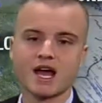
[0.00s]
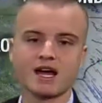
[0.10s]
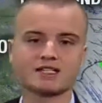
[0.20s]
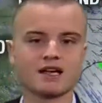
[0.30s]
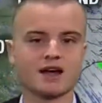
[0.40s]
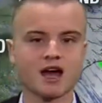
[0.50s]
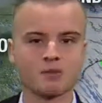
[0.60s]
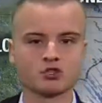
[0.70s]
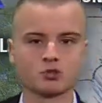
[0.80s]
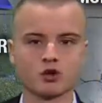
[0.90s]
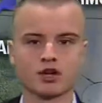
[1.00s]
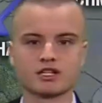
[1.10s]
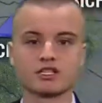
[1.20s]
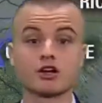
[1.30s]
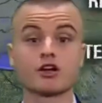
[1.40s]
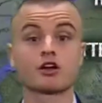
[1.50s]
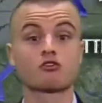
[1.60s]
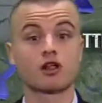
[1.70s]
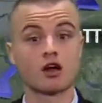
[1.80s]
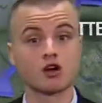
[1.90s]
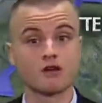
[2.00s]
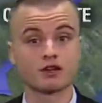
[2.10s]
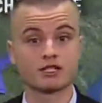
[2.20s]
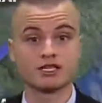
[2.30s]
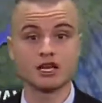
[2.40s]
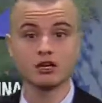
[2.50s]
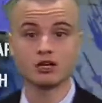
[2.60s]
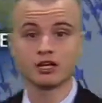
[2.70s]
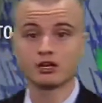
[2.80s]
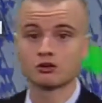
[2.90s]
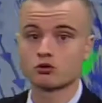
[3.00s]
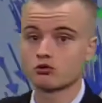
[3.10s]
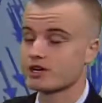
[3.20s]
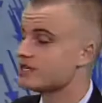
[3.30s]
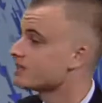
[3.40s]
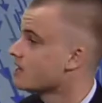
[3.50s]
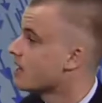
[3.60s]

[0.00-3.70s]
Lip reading: As that happens, we are going to see our cloud cover continue to increase,